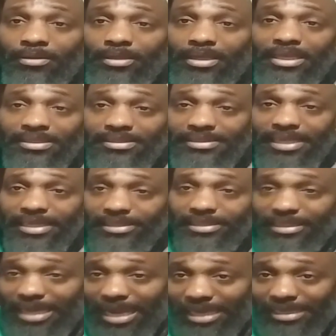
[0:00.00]
In season,
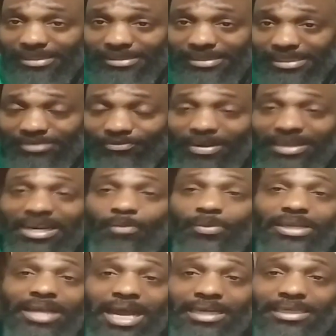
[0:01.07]
out of season. Right now
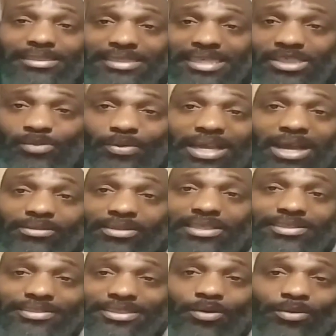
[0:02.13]
we out of season. We out there
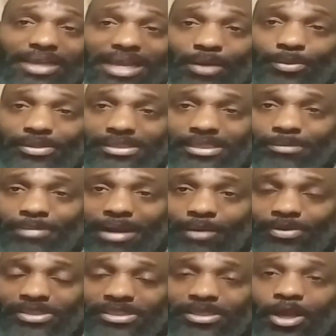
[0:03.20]
still in the highways and the
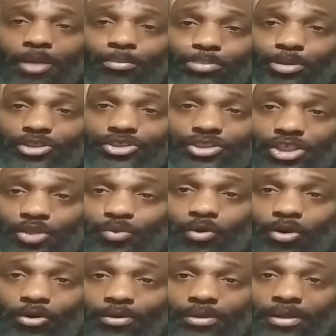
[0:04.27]
byways pushing this
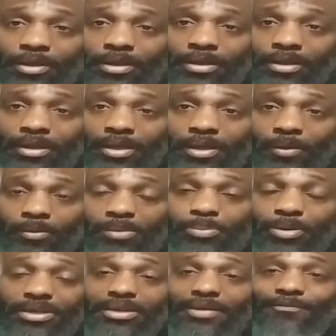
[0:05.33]
word. We
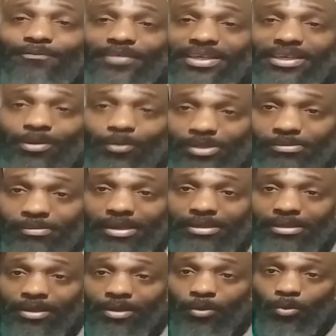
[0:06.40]
putting up videos, man,
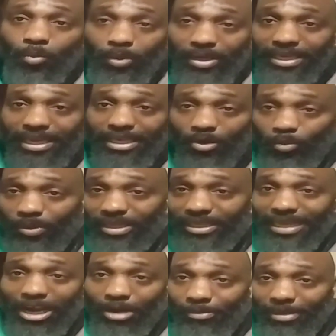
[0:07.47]
week in and week
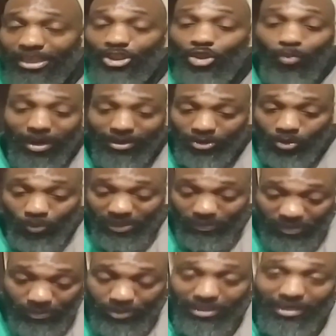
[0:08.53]
out, man. Throughout the week
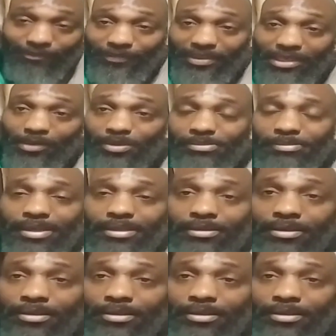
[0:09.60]
we put up videos, man.